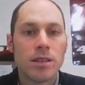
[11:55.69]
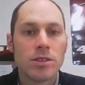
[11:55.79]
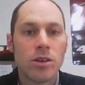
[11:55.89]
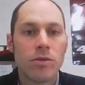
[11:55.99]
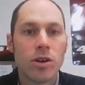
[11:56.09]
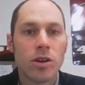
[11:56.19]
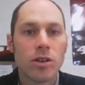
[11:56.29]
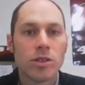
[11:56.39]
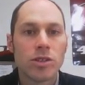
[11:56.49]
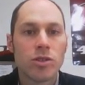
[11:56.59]
So
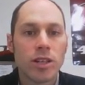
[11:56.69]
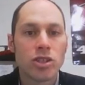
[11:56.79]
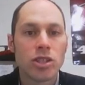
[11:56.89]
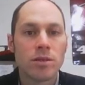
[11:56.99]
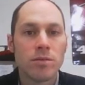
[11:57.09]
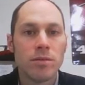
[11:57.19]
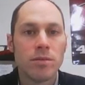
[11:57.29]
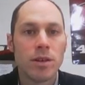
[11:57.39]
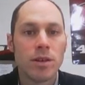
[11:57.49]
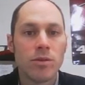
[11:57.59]
vertical stretch
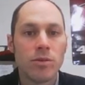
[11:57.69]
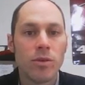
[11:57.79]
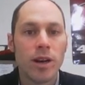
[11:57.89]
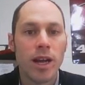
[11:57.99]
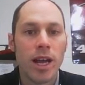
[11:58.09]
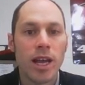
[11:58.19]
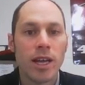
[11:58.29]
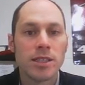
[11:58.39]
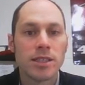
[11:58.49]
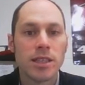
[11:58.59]
when a
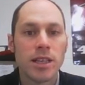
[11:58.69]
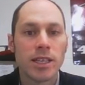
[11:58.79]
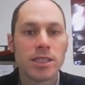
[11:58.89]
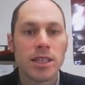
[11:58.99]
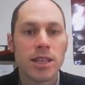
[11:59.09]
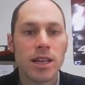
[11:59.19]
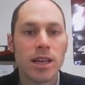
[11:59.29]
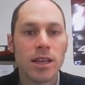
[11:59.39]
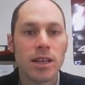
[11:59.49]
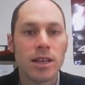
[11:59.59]
is less than
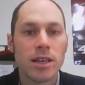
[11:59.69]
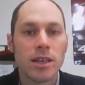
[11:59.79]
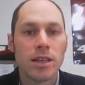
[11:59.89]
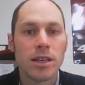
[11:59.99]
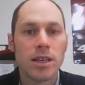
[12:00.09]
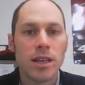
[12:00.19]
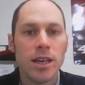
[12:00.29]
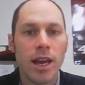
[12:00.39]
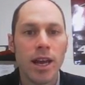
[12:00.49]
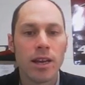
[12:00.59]

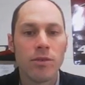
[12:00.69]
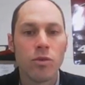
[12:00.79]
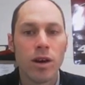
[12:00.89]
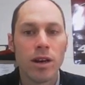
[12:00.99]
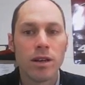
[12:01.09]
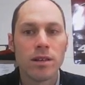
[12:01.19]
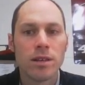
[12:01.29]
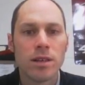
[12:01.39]
negative 1.